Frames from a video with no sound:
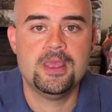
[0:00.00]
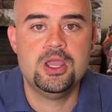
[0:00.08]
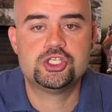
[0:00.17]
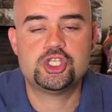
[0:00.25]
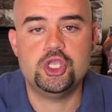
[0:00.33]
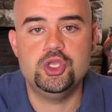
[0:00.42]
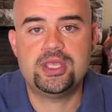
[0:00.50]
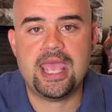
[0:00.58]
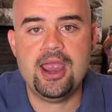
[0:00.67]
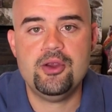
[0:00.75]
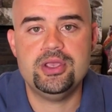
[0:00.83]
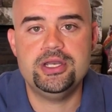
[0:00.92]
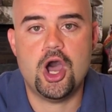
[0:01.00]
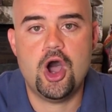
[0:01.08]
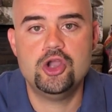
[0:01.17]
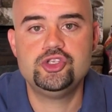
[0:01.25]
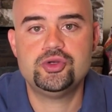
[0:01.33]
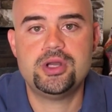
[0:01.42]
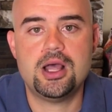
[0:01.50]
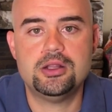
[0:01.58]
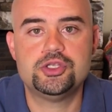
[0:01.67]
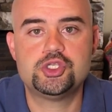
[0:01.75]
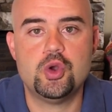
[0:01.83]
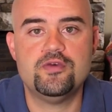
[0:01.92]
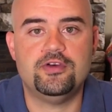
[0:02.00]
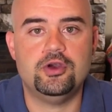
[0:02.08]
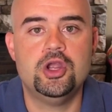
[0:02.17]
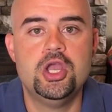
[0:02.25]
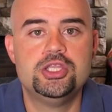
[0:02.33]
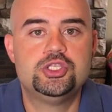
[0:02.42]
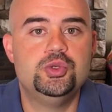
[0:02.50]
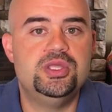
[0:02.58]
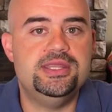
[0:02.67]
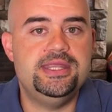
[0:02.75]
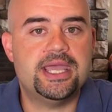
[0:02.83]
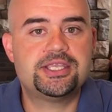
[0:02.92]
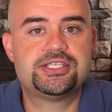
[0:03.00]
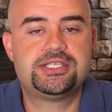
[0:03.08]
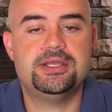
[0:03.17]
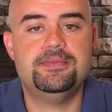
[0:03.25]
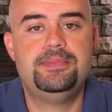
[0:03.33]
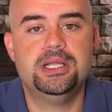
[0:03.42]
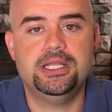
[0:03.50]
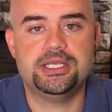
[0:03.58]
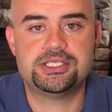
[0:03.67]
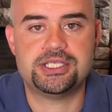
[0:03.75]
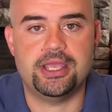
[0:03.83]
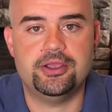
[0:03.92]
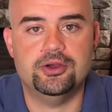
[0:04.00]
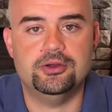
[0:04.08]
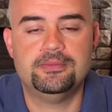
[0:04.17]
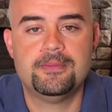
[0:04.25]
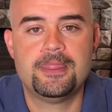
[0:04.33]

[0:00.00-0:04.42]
So you carried $100 over to the next billing cycle.